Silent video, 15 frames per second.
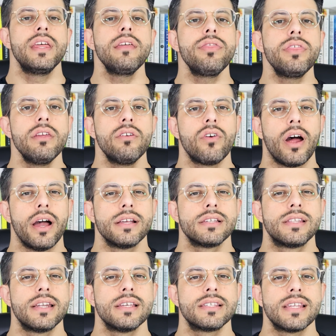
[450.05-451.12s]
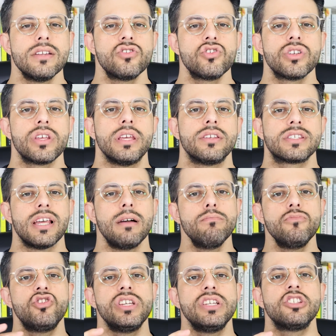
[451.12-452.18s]
They theorize that essentially
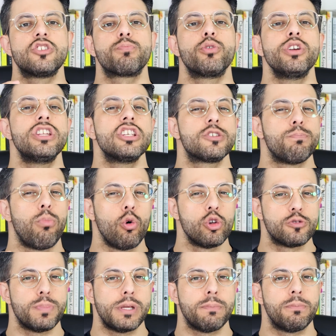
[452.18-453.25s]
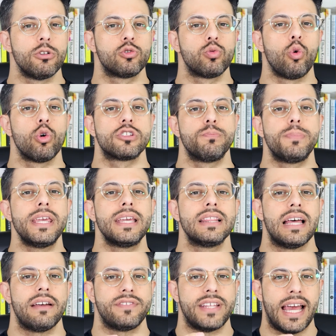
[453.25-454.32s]
some genes predispose people towards being
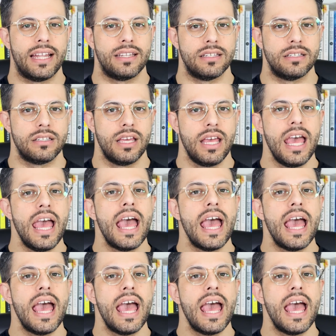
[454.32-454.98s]
left-handed,